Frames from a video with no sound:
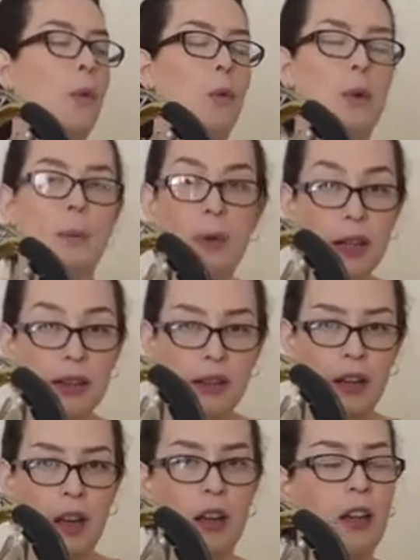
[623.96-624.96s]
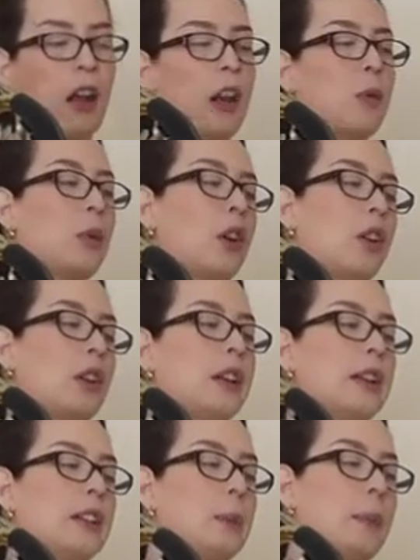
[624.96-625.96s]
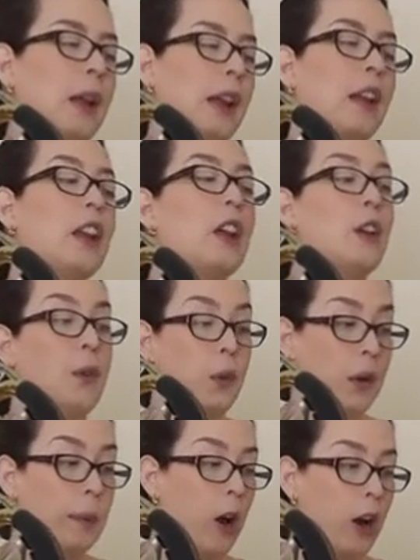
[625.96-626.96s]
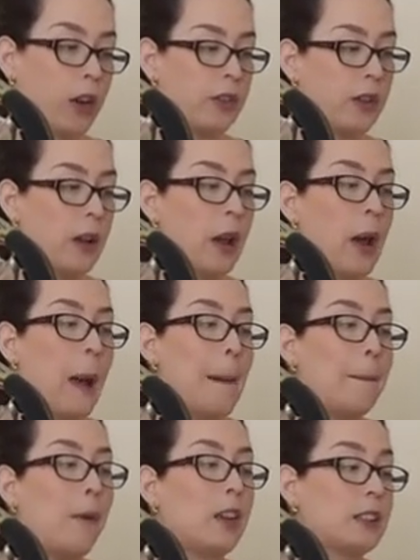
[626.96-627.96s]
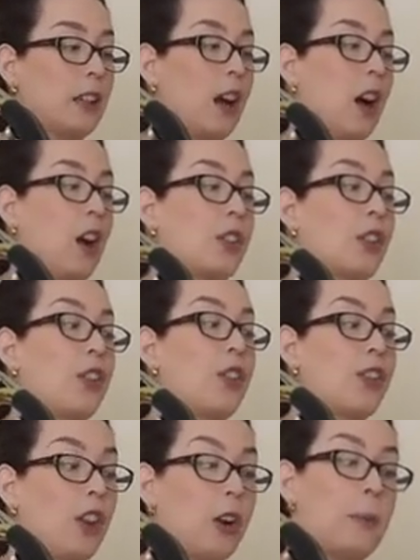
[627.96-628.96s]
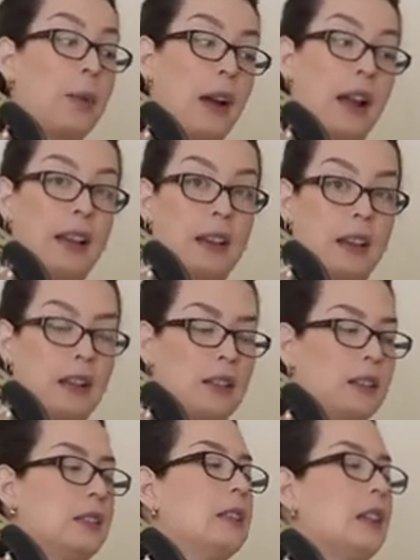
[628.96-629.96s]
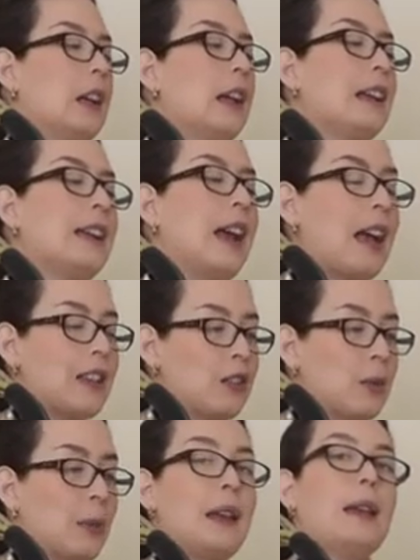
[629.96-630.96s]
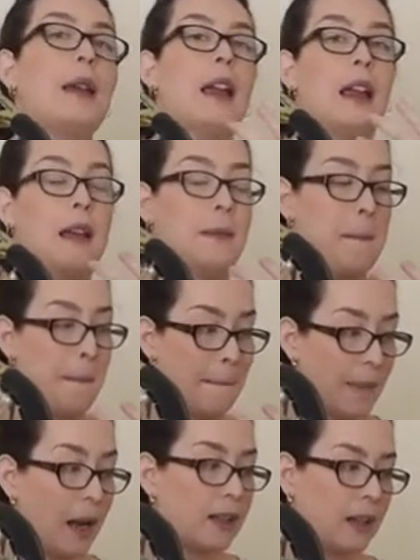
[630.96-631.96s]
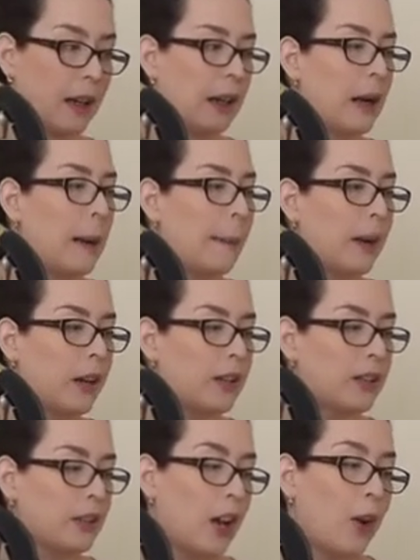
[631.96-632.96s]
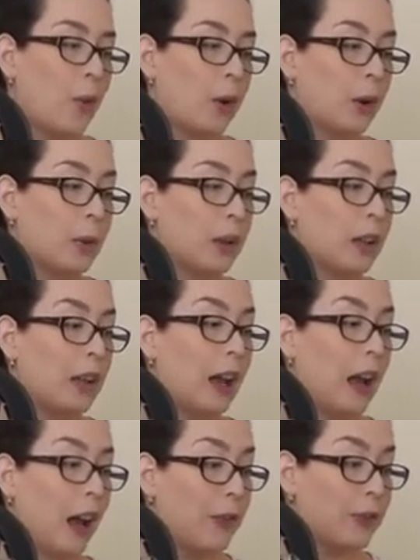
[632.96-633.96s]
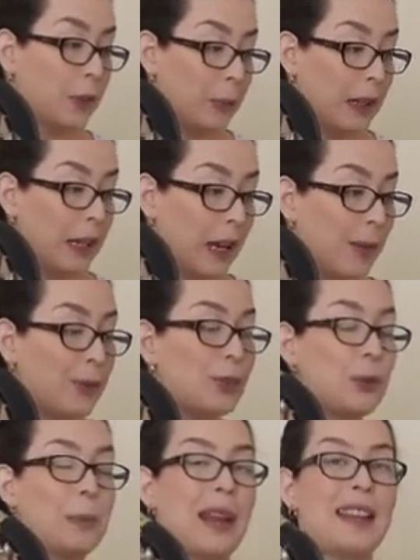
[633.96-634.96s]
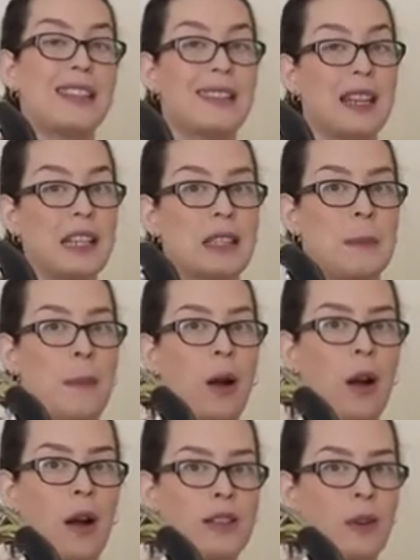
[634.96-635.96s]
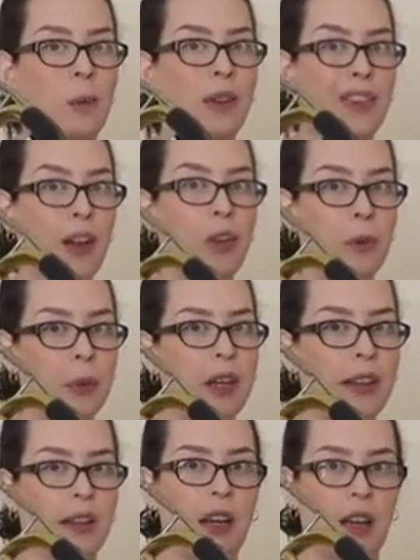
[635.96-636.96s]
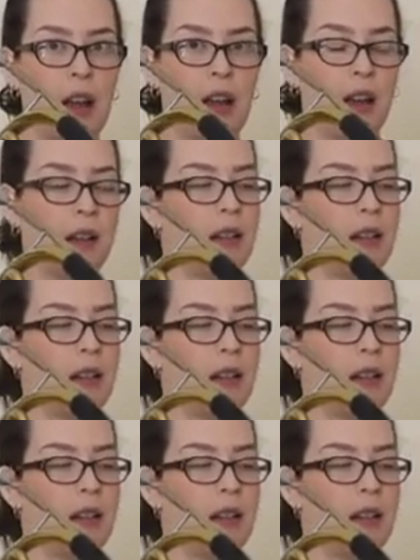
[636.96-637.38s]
we breathe again and we only need to play 3 bars. But our third breath, it has to be better, because we will have to be able to play 6 bars without breathing again.